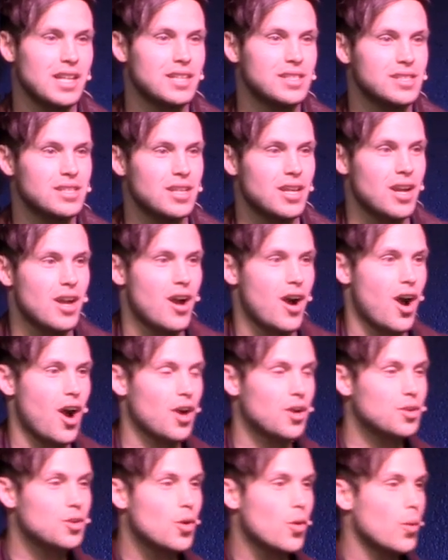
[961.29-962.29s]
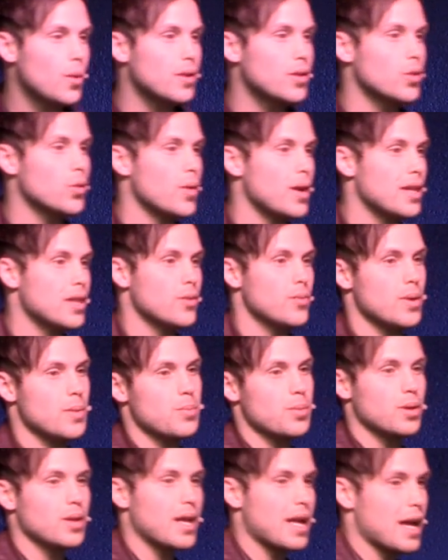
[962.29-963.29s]
things aren't going the way that
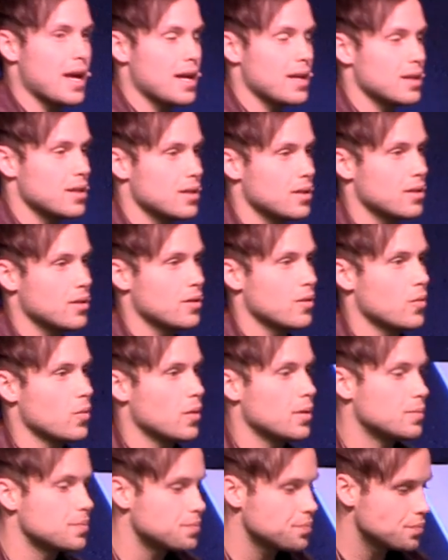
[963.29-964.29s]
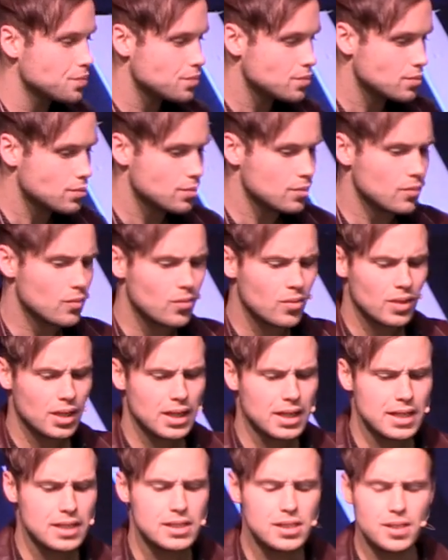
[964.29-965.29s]
we planned.
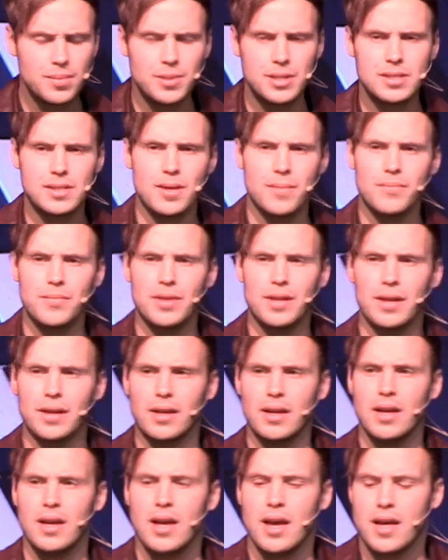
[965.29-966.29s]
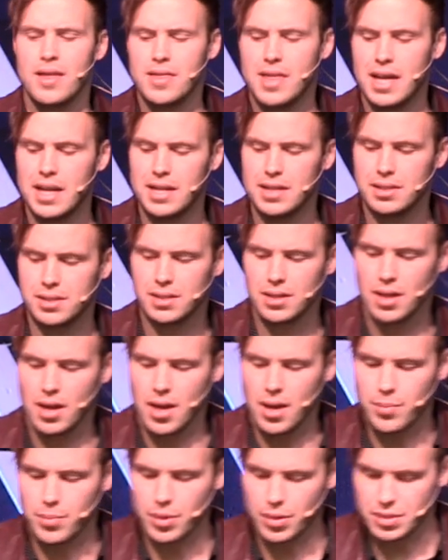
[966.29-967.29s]
It needs to be something that is
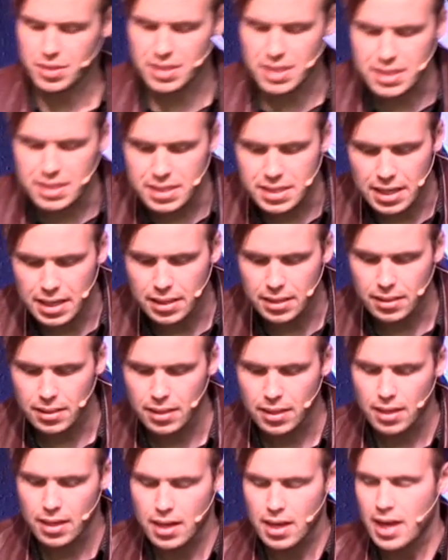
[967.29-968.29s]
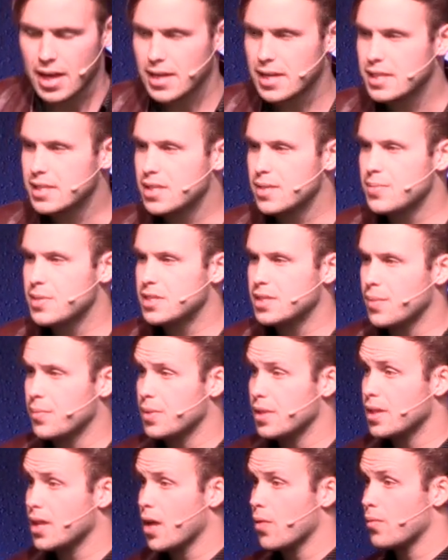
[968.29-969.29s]
persistent. It needs to be
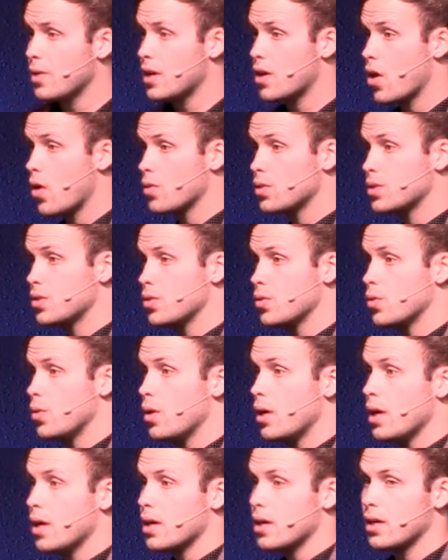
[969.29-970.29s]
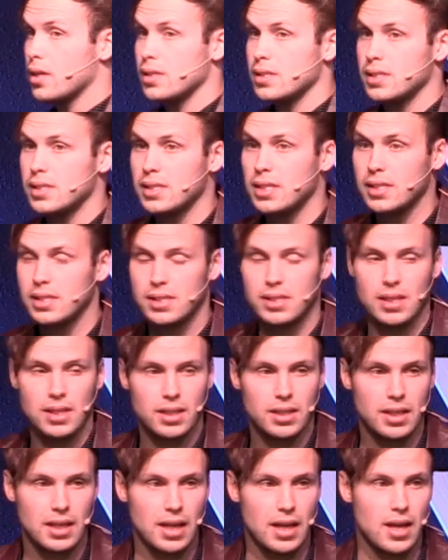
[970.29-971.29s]
something that we go to
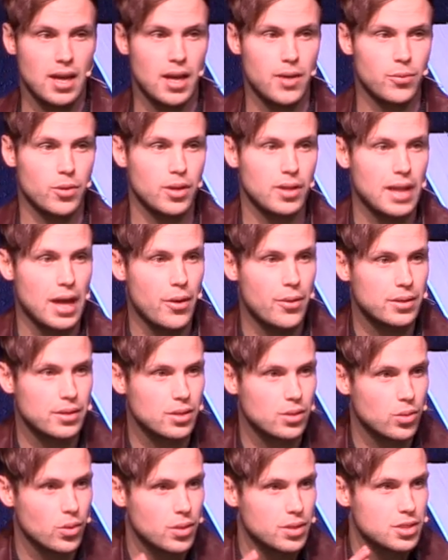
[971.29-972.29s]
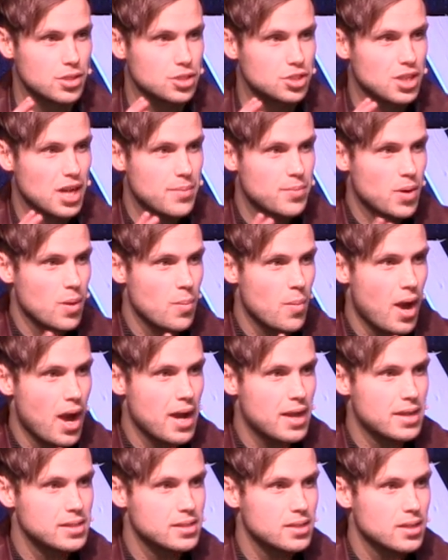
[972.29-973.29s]
consistently, and we're allowing the Lord to shape our
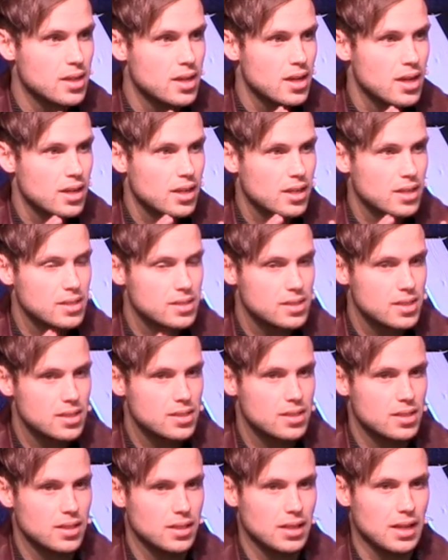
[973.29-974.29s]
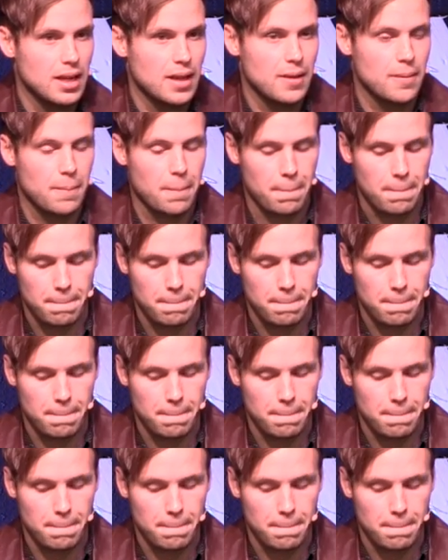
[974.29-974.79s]
minds consistently.